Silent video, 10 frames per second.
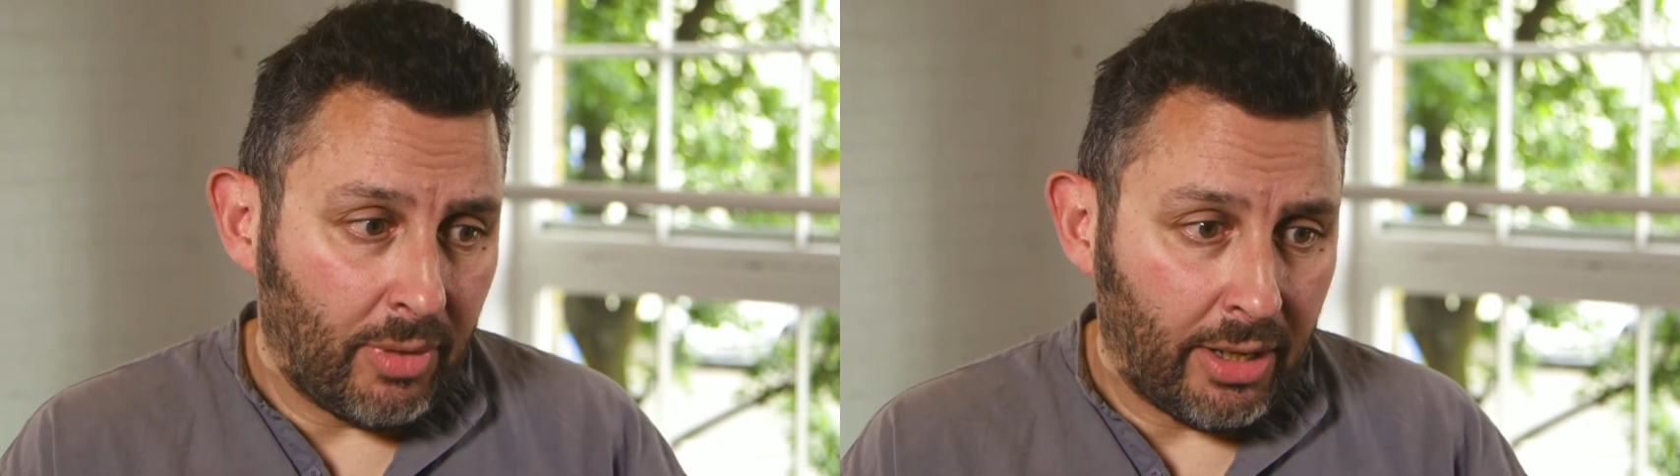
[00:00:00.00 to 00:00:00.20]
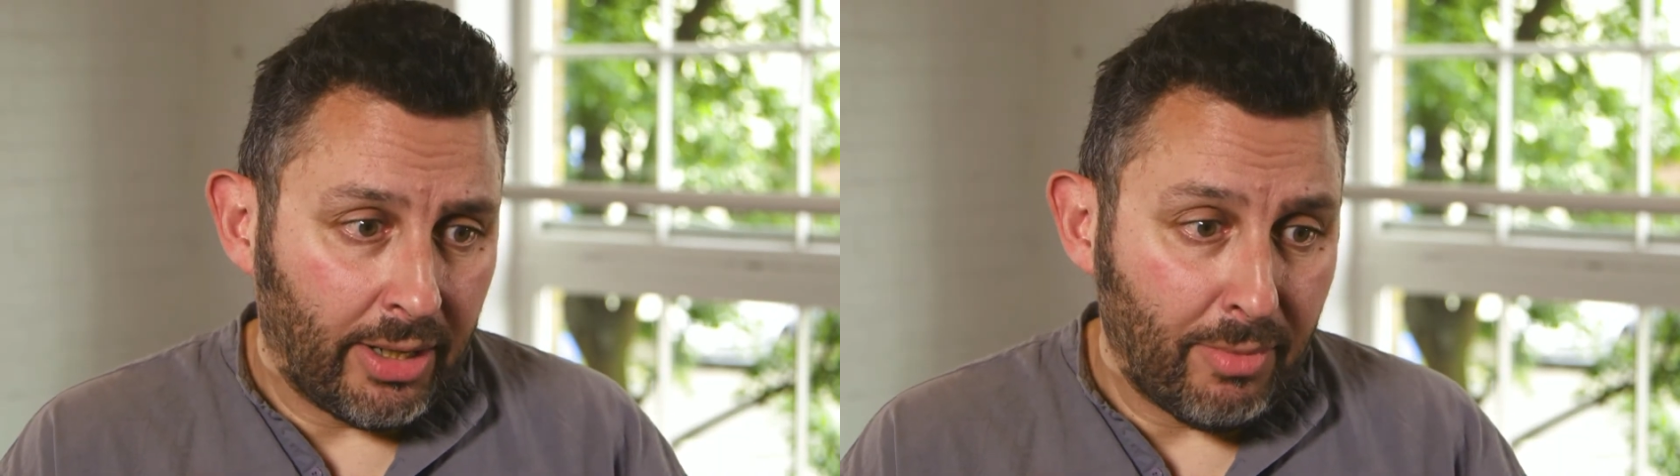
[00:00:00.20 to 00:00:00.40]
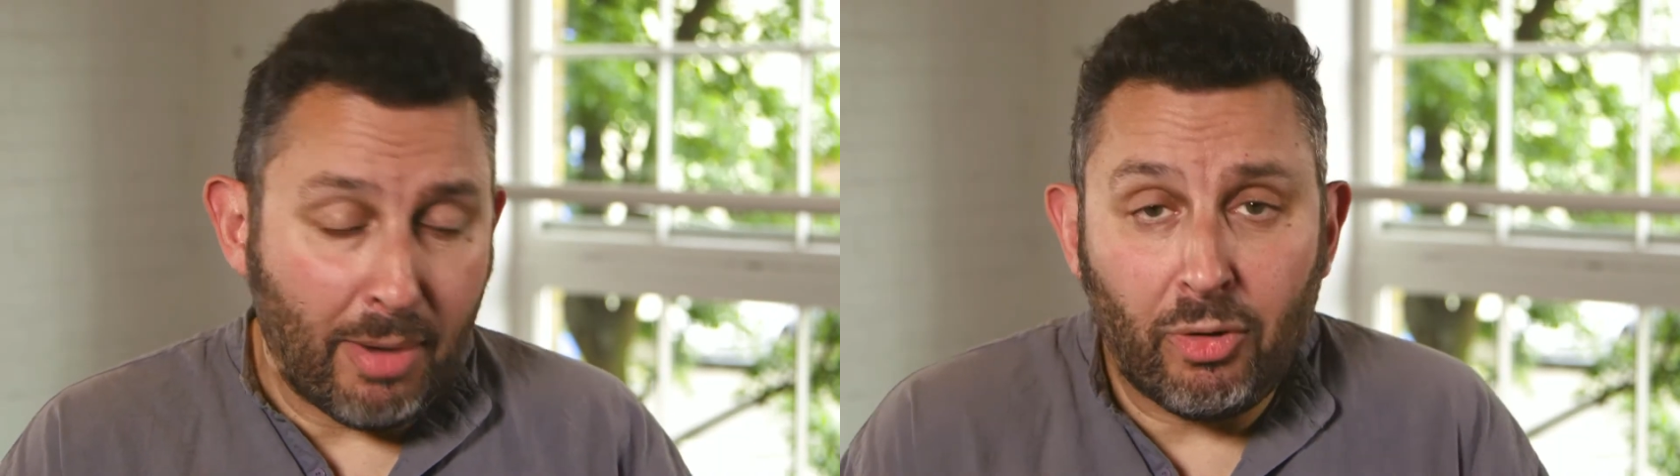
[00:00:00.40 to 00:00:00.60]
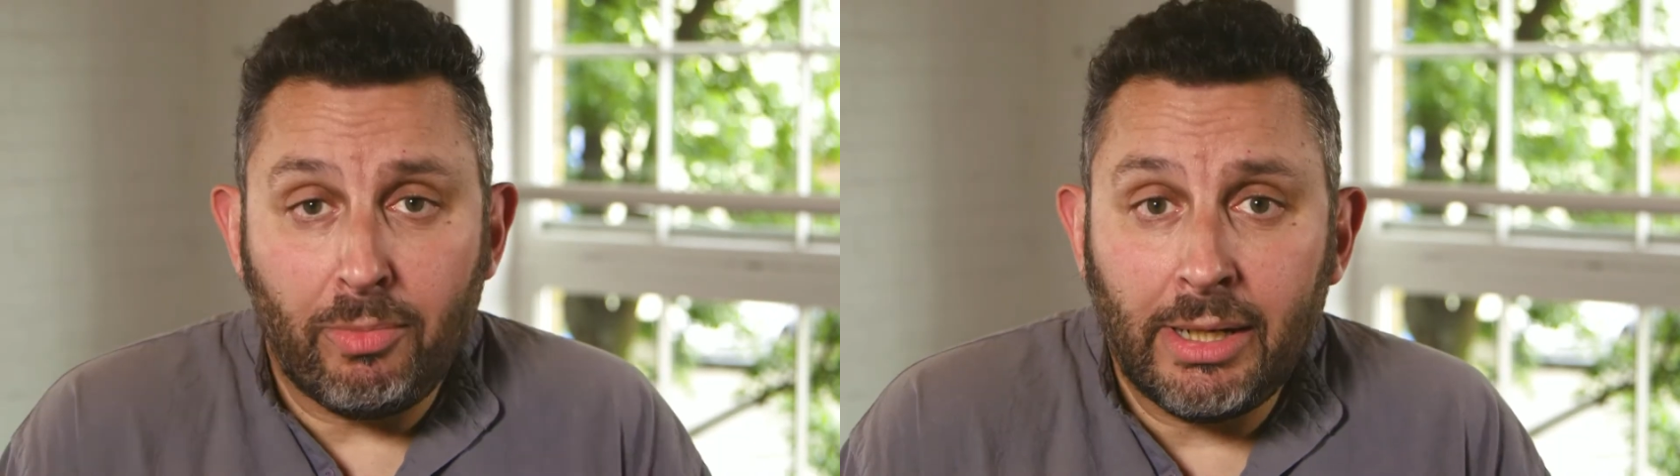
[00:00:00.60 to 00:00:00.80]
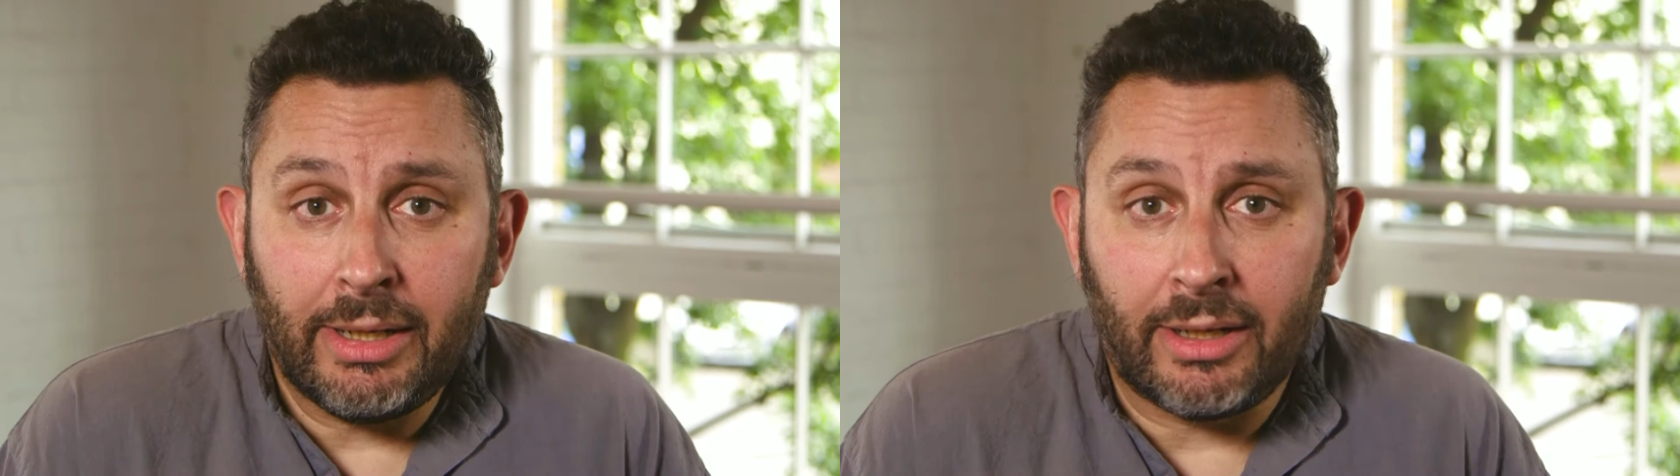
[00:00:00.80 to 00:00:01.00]
my
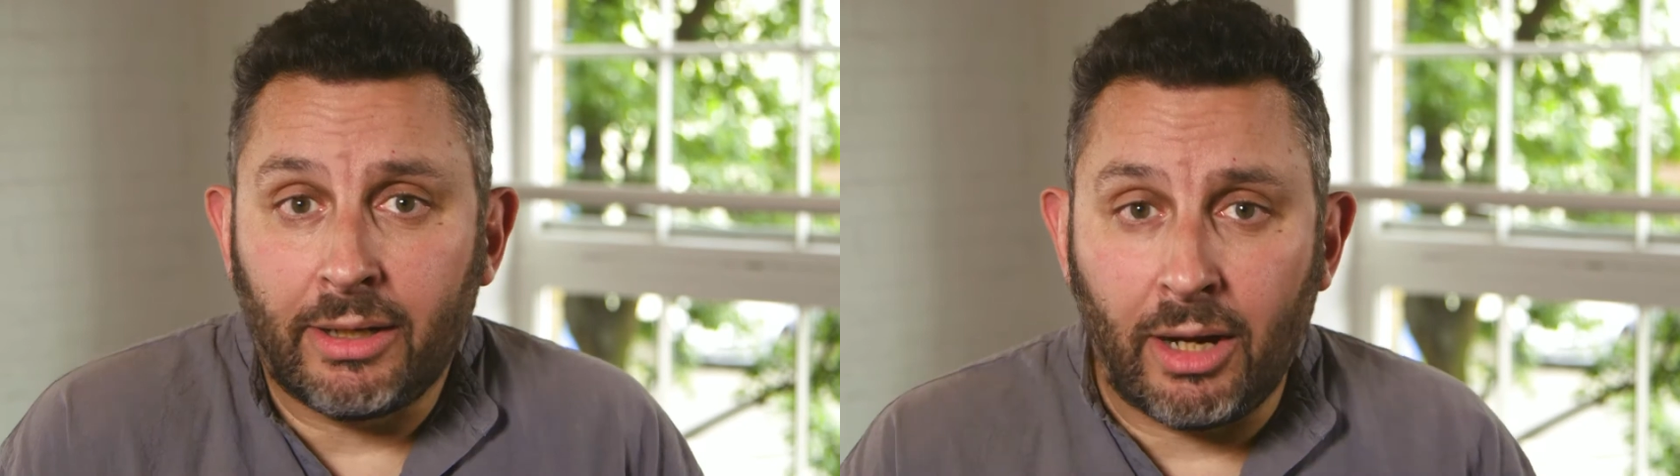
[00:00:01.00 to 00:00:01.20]
memorabilia.